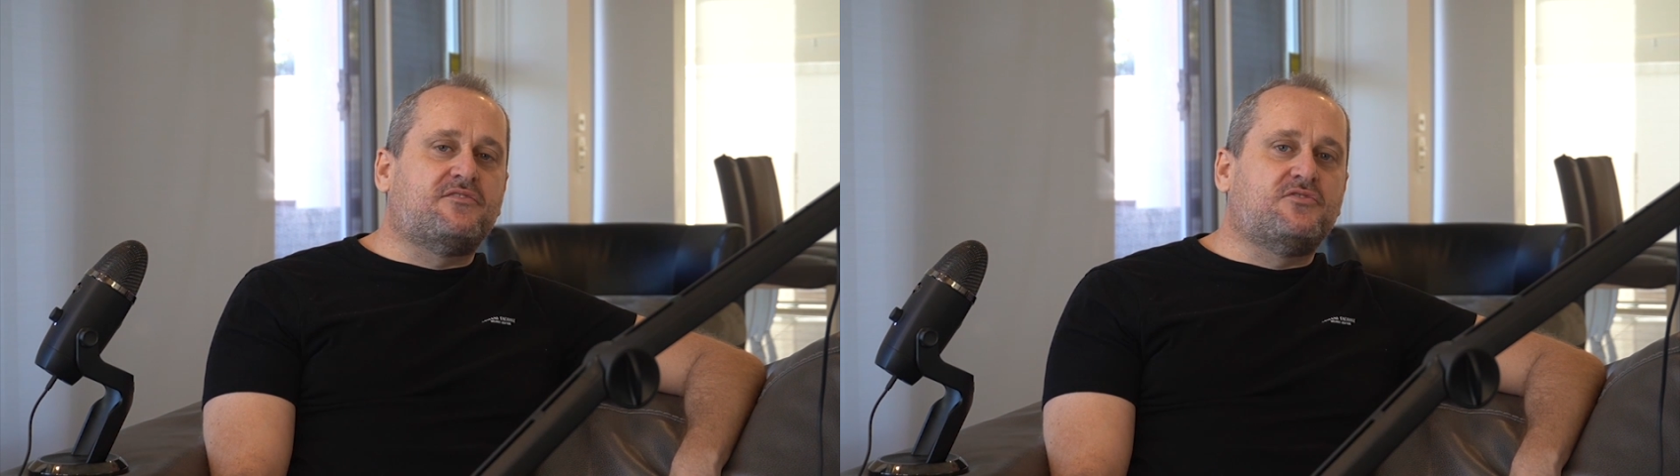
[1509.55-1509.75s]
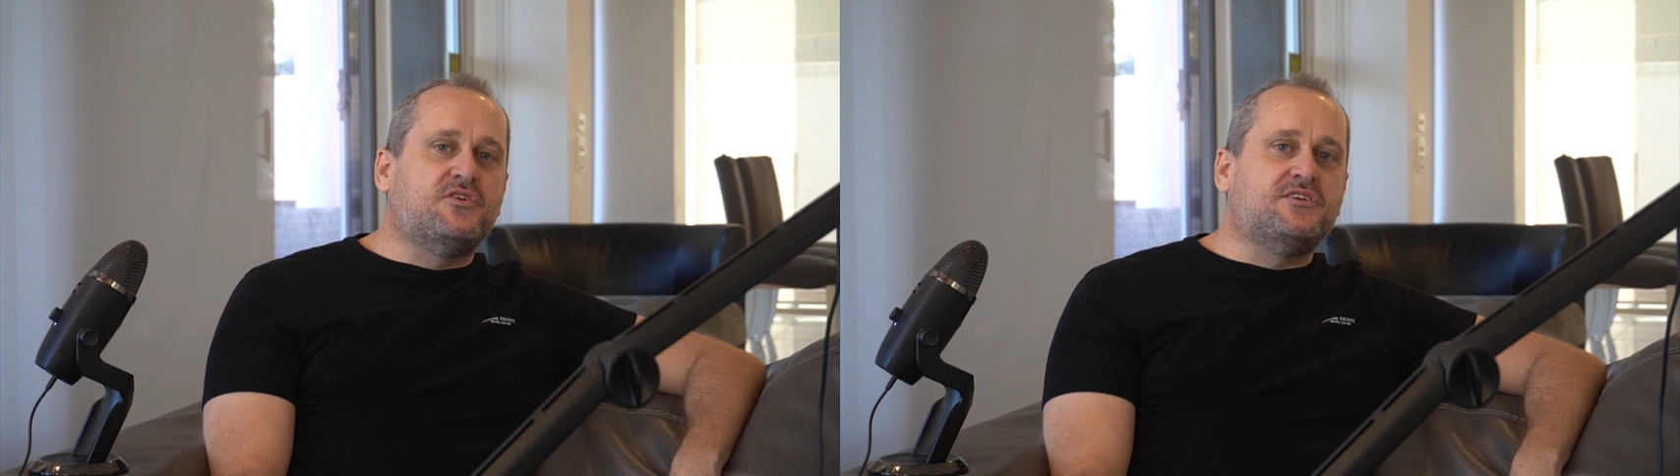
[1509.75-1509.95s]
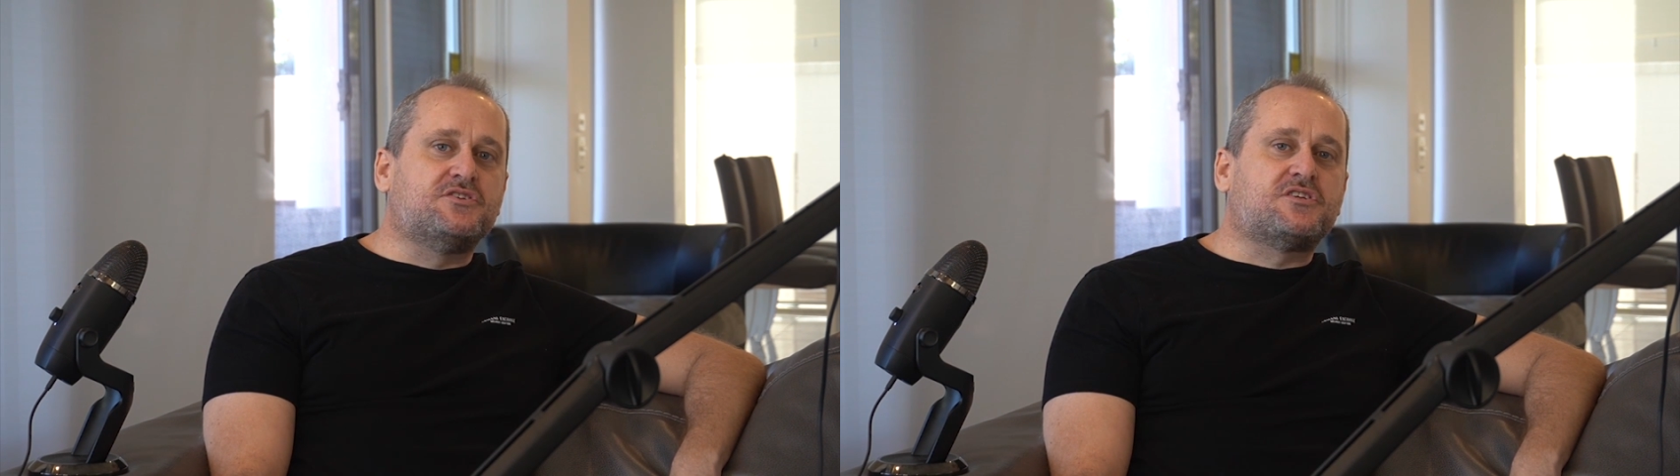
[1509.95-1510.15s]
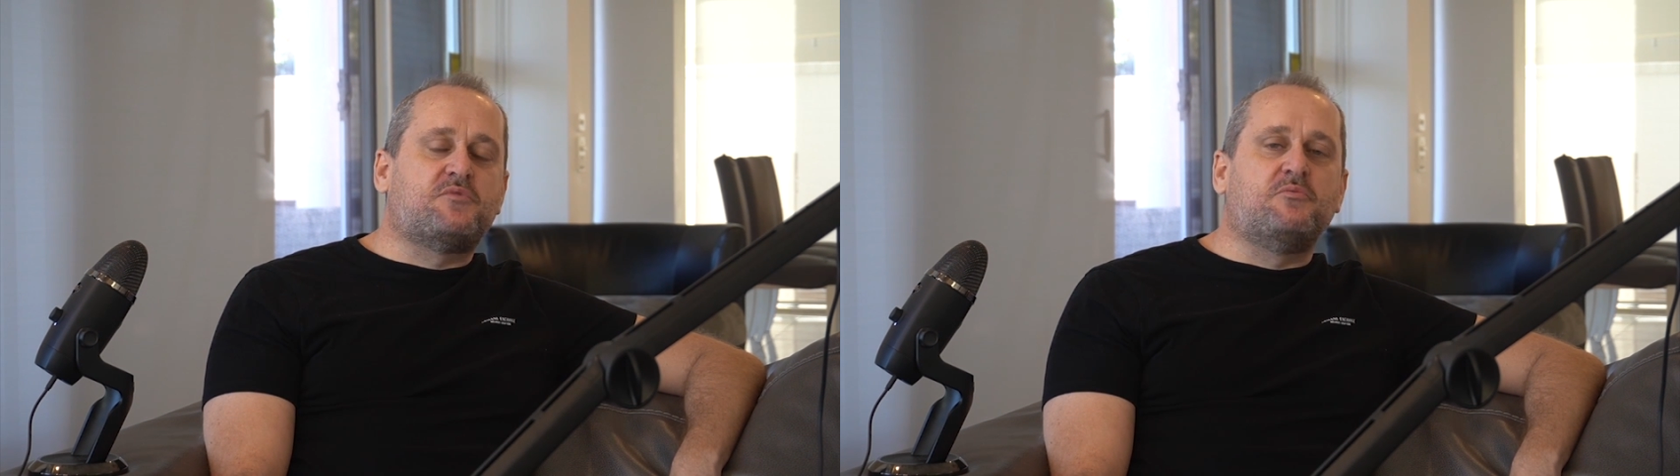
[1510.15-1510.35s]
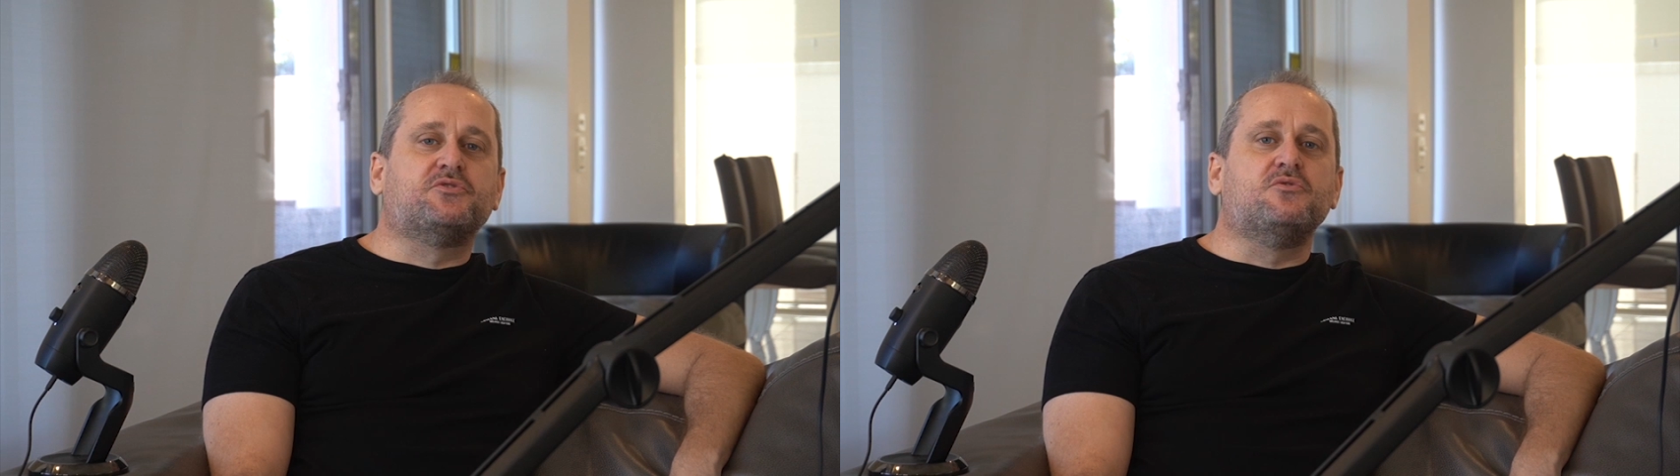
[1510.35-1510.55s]
30 years because
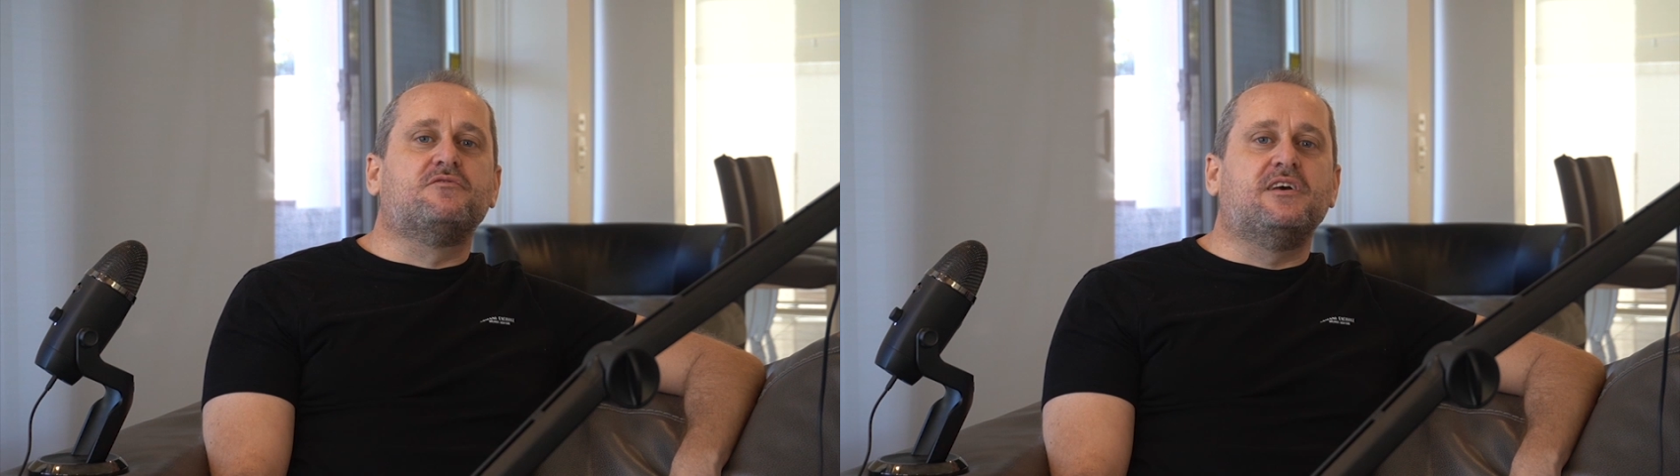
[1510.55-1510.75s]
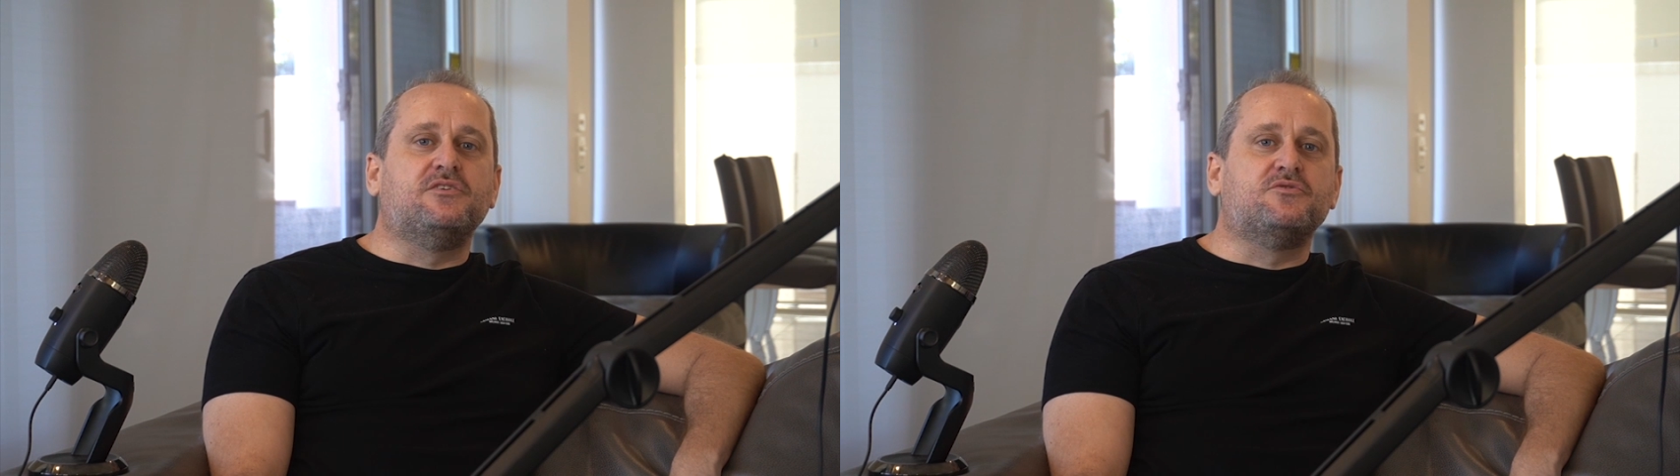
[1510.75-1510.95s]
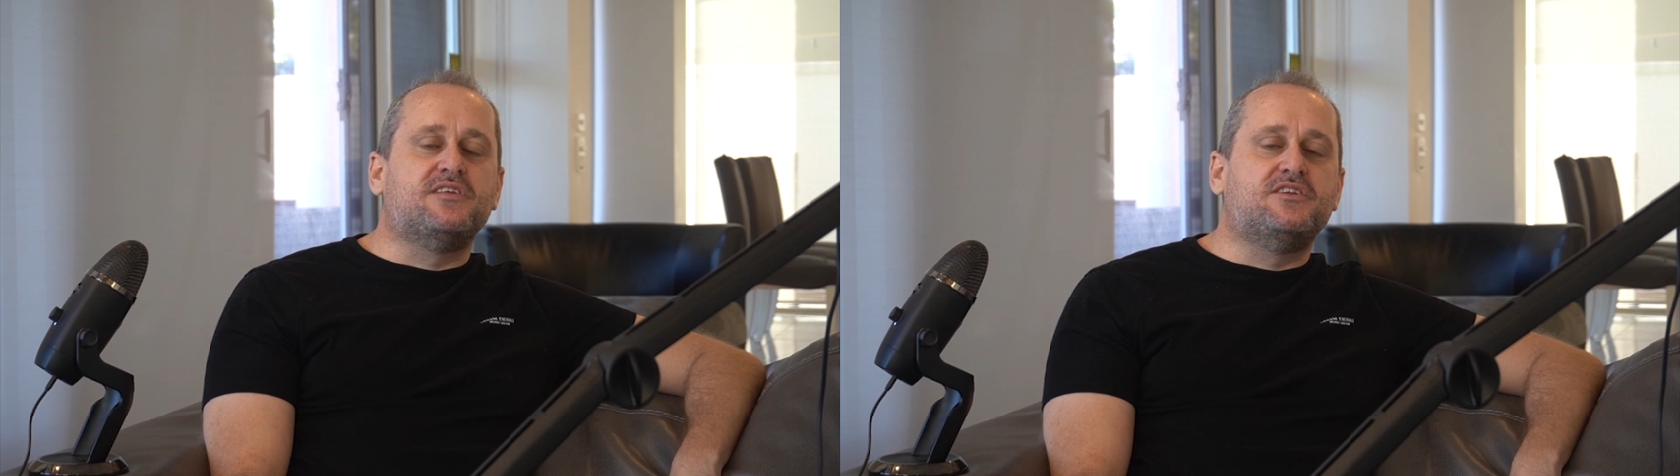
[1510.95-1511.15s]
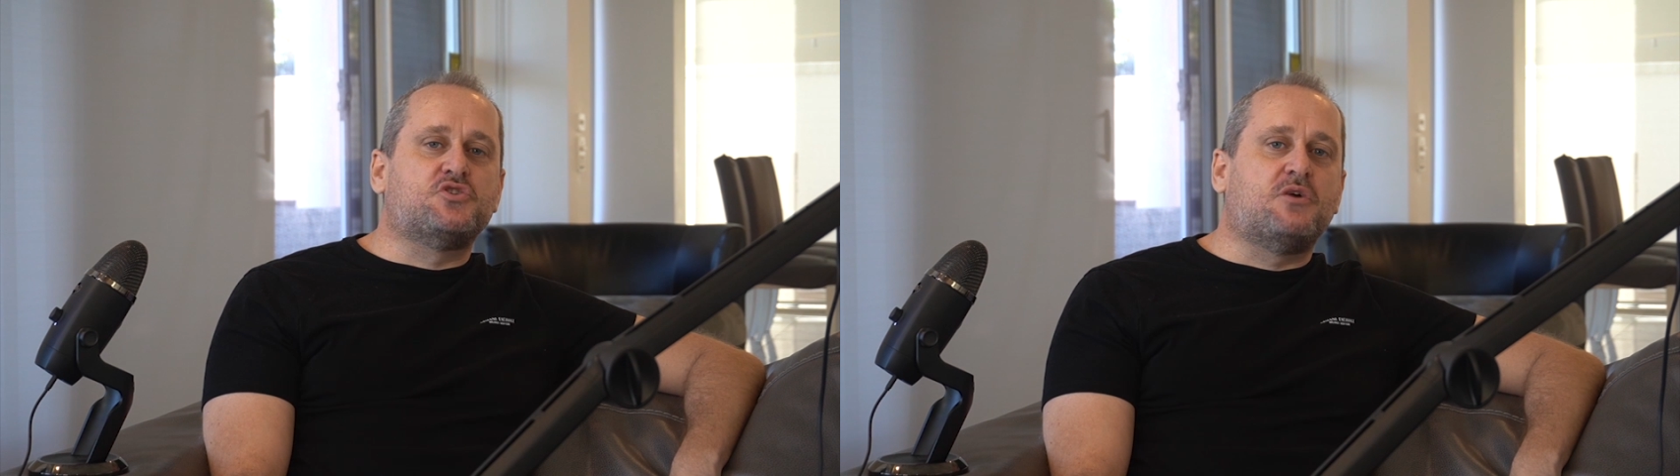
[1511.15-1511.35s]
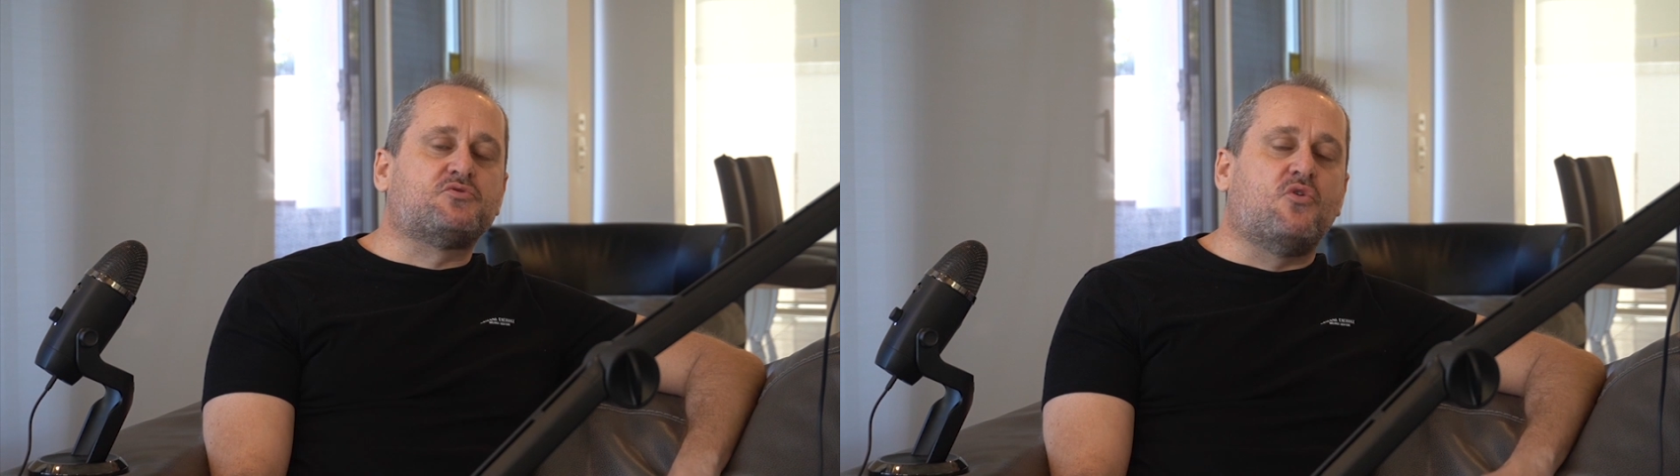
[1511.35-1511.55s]
people do fear losing their
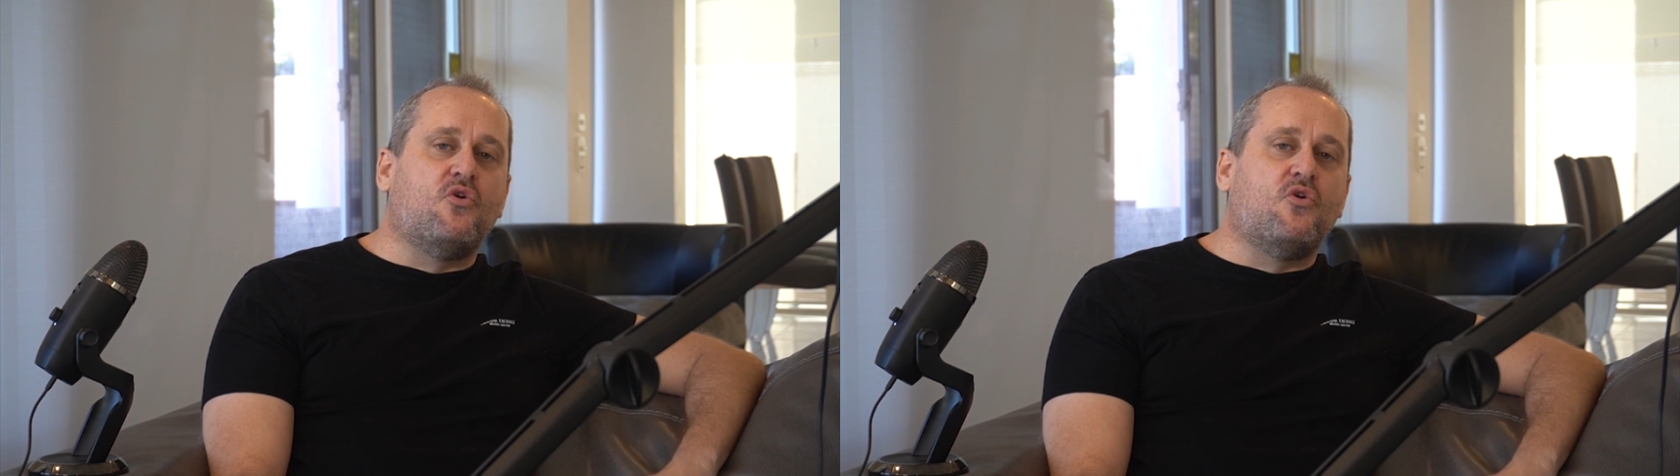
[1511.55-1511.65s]
jobs.